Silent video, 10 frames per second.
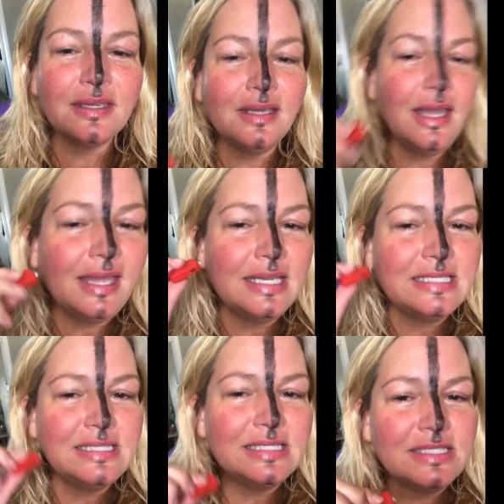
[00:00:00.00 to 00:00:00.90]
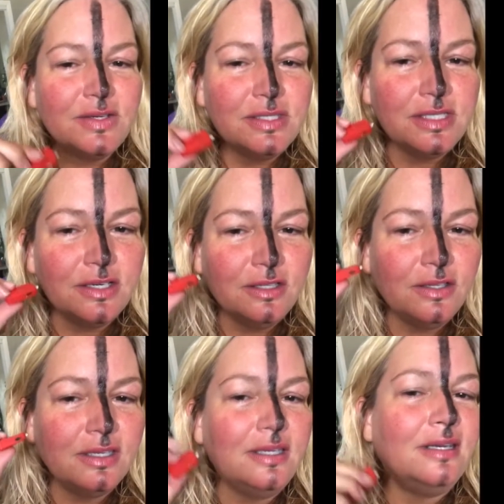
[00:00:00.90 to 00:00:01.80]
And so I started
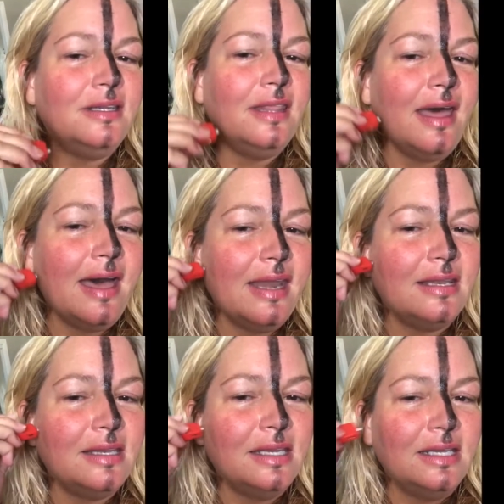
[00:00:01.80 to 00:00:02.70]
looking into that, and